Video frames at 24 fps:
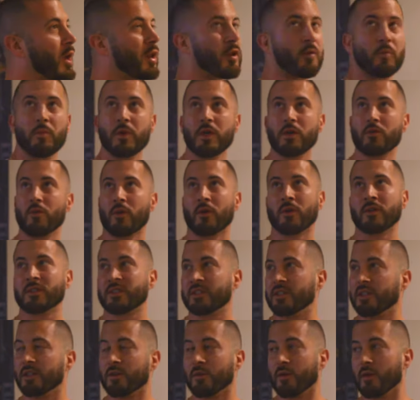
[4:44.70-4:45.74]
Random B-roll,
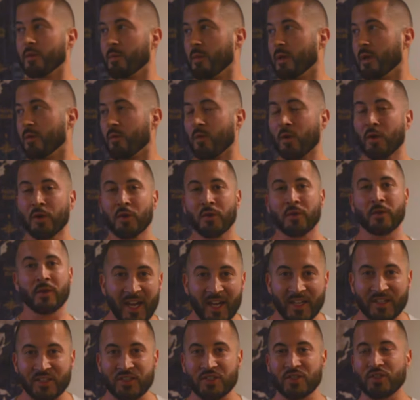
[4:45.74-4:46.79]
scenery B-roll,
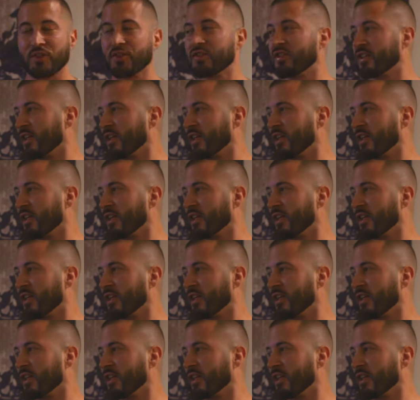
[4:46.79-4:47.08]
texture